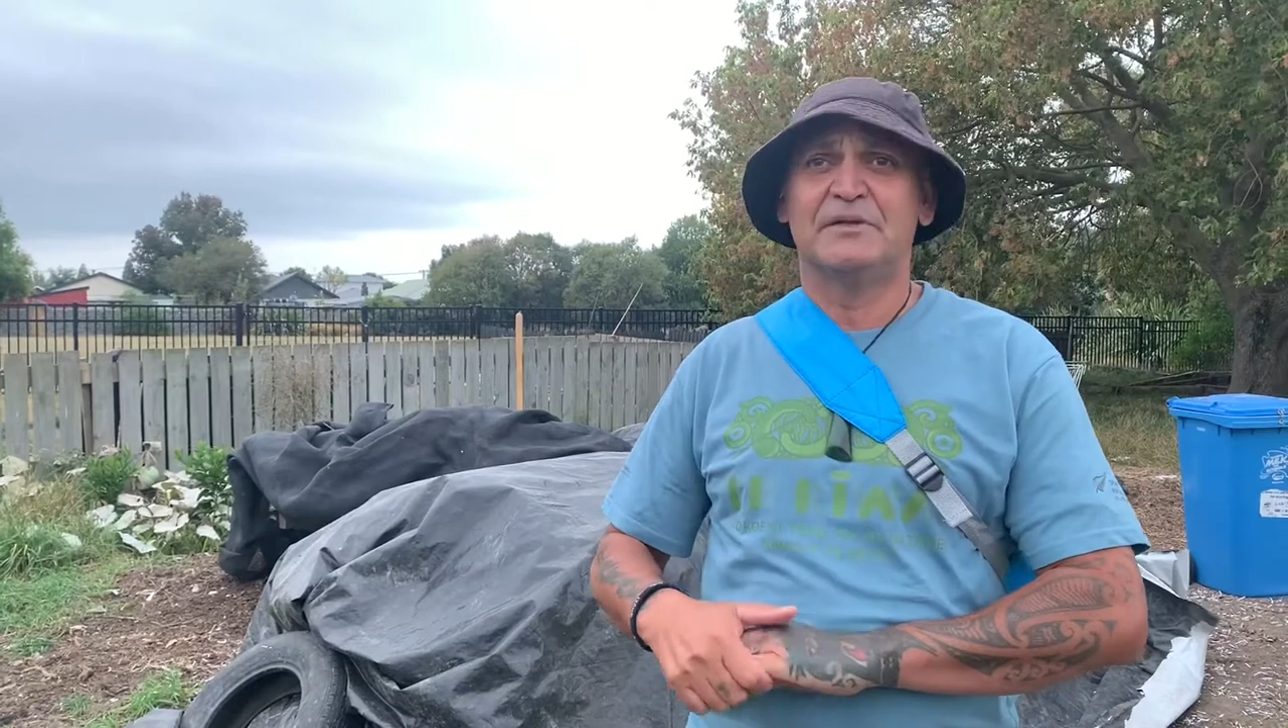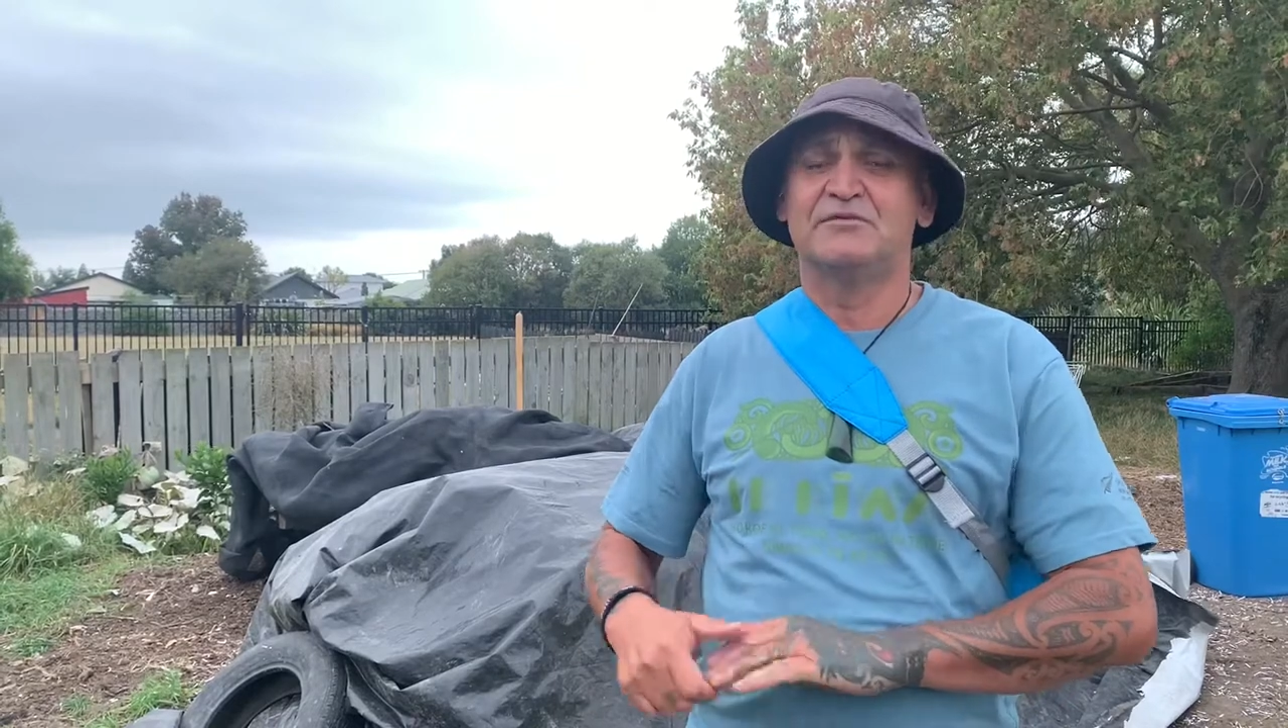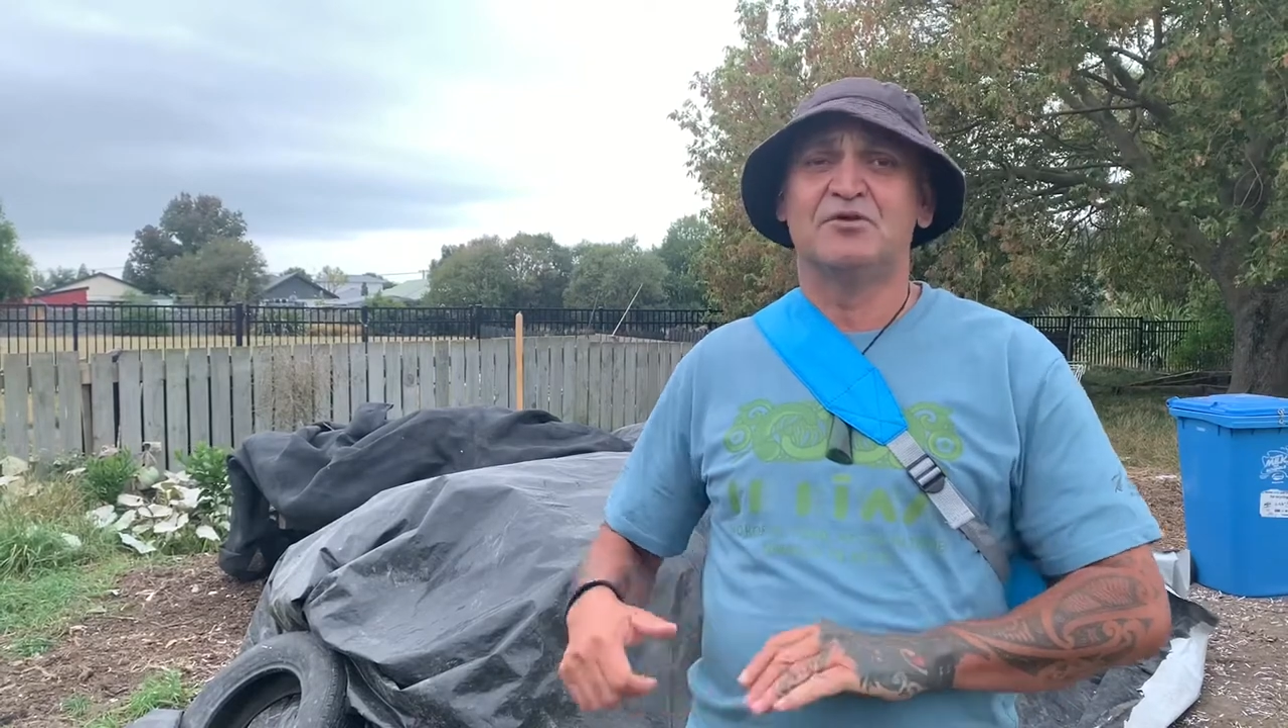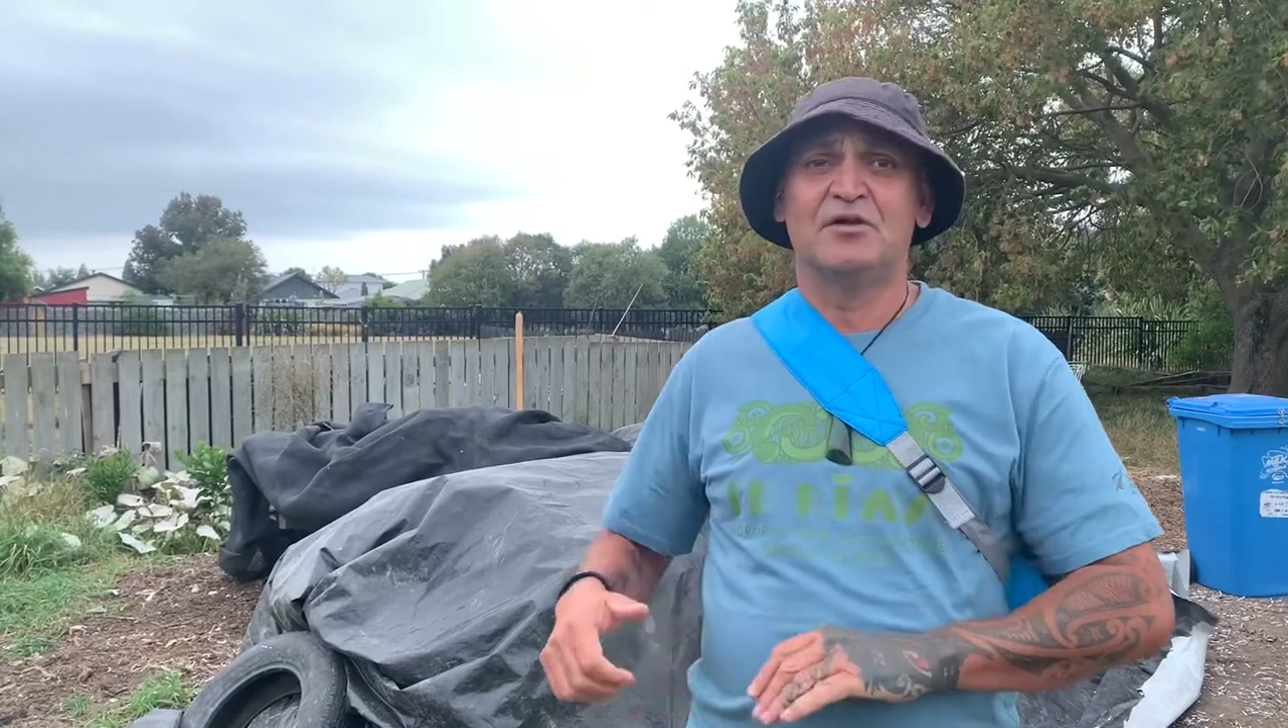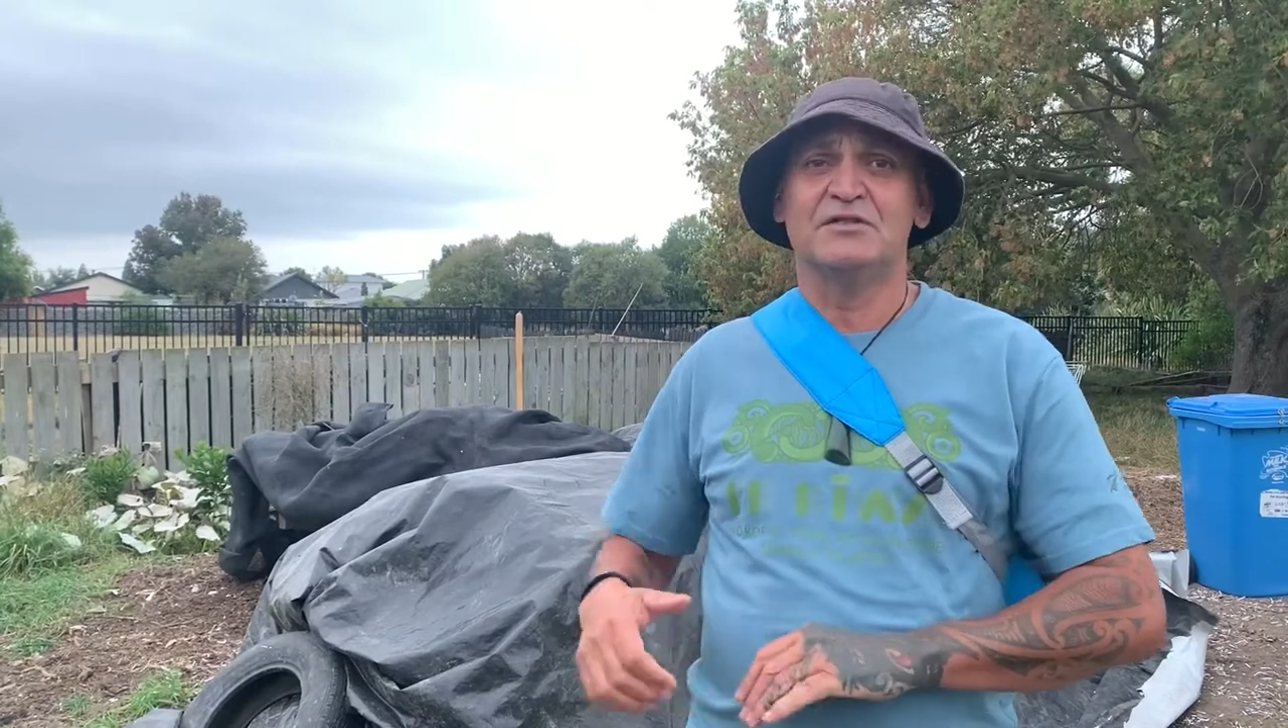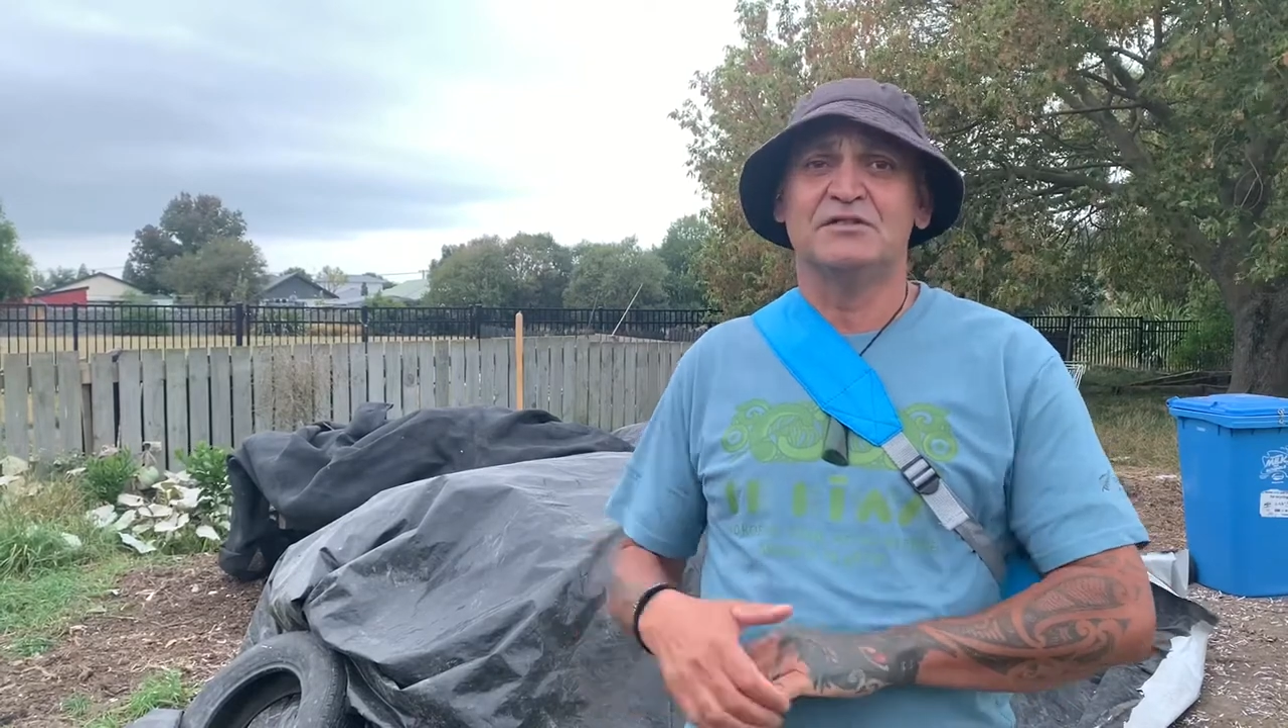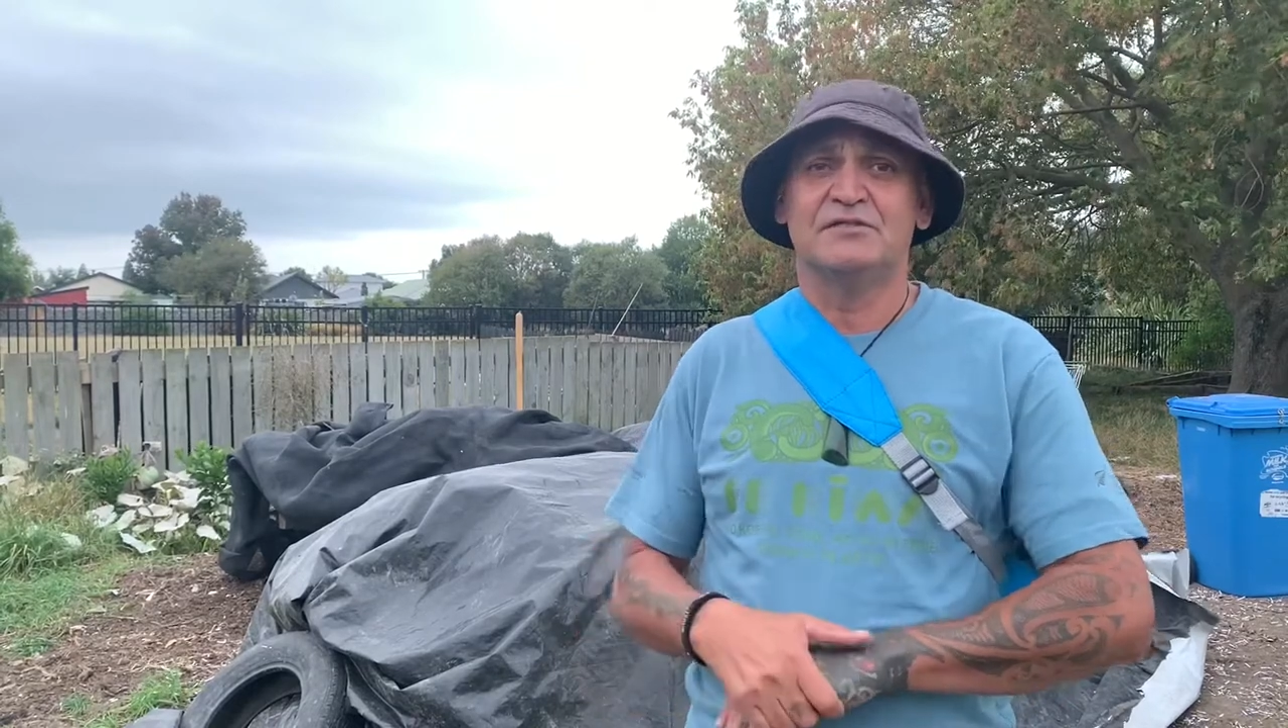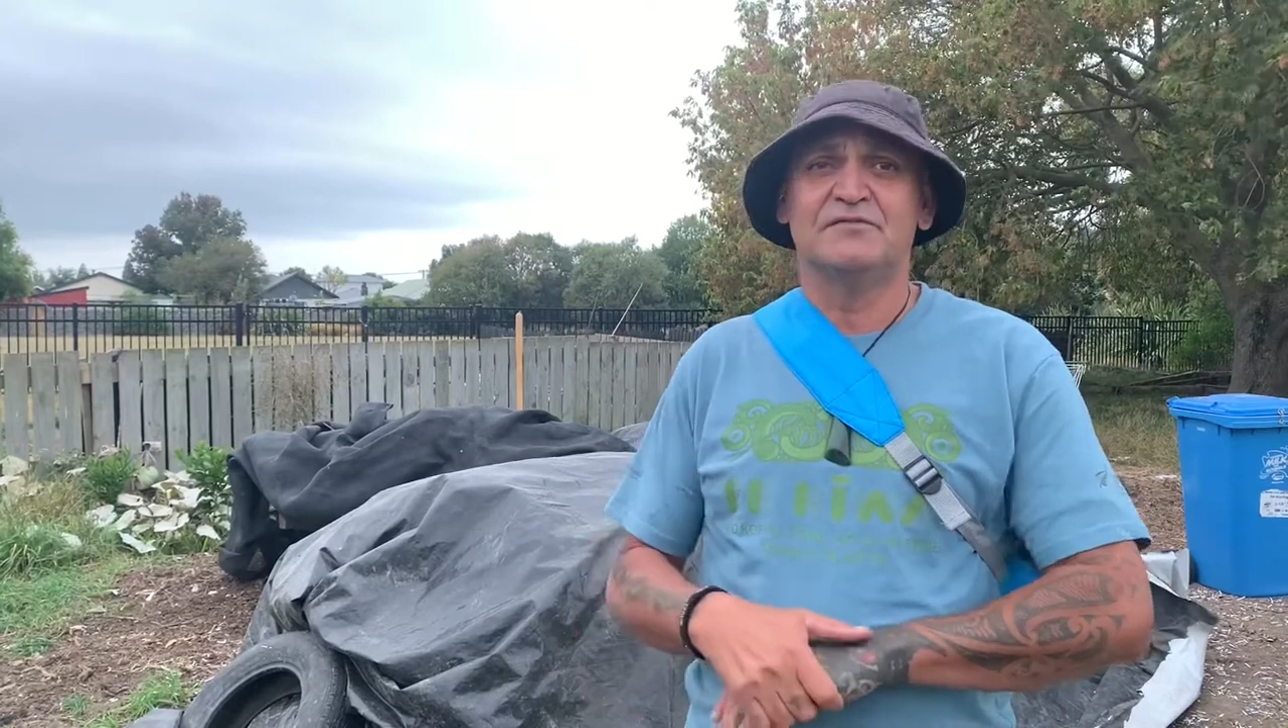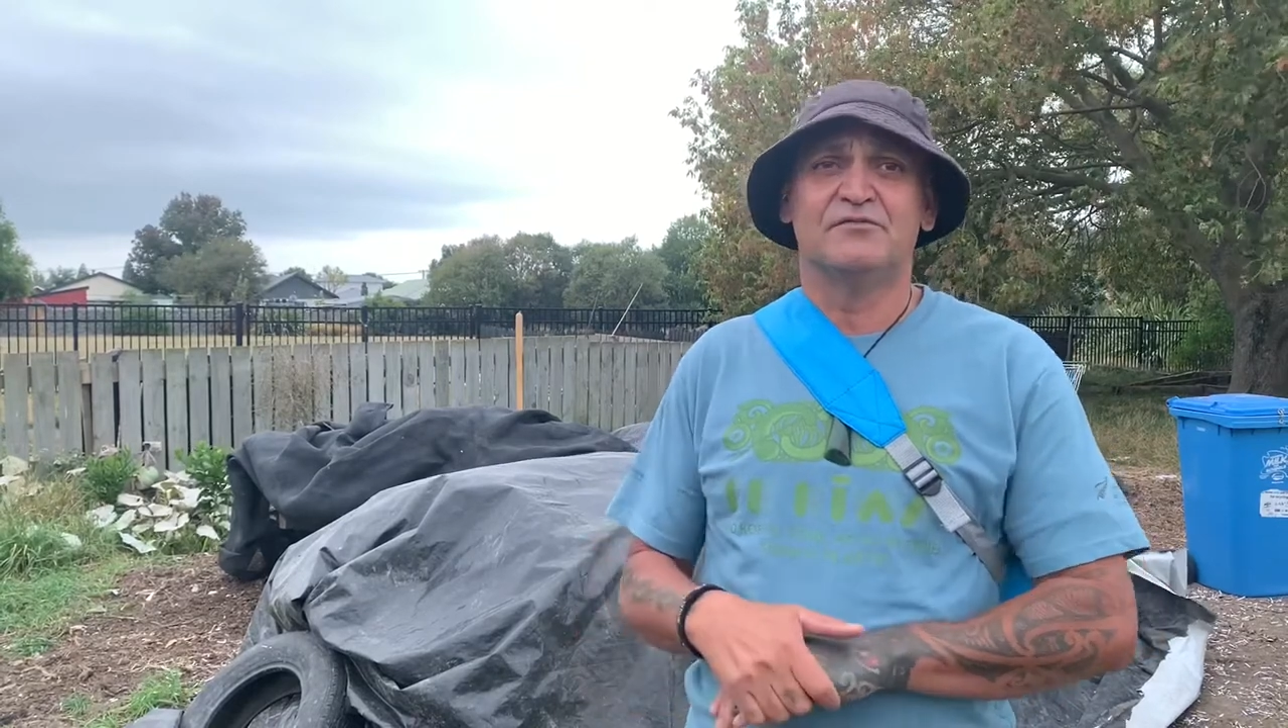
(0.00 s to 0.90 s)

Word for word: big dollars